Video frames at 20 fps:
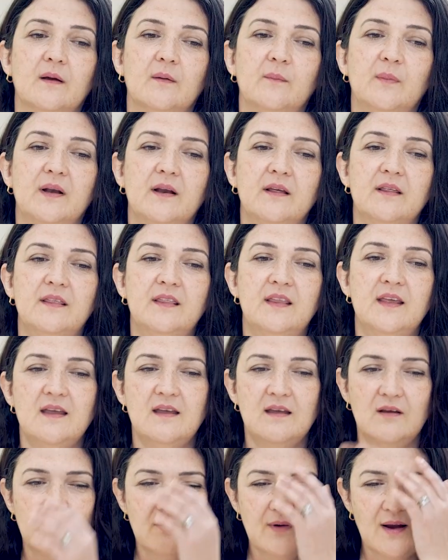But I
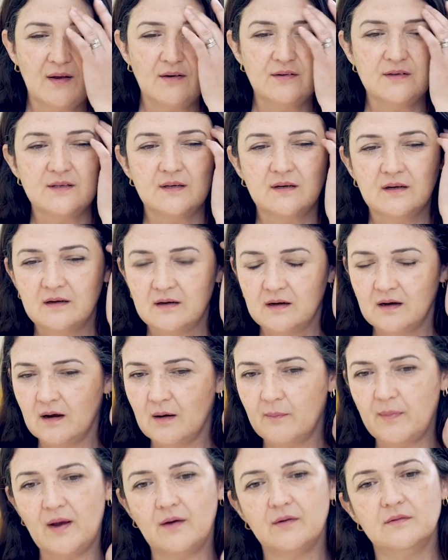think around
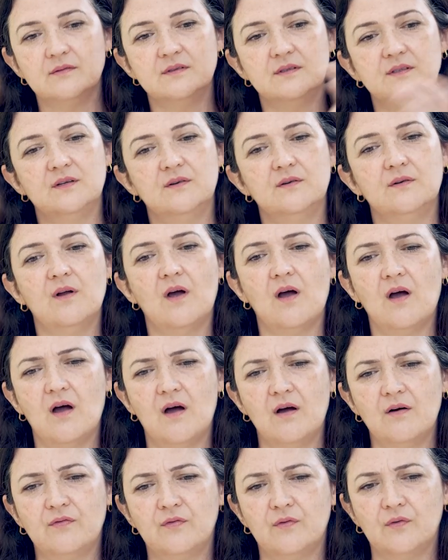about
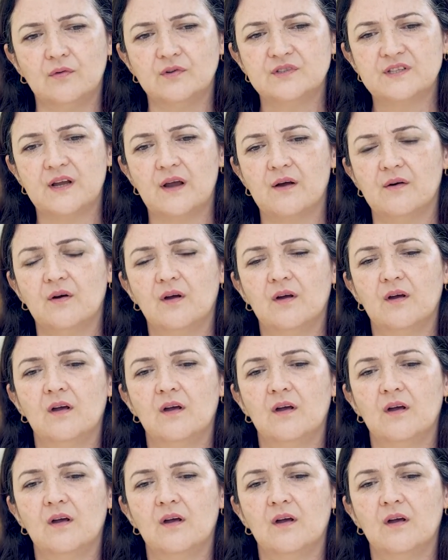2.5 or so,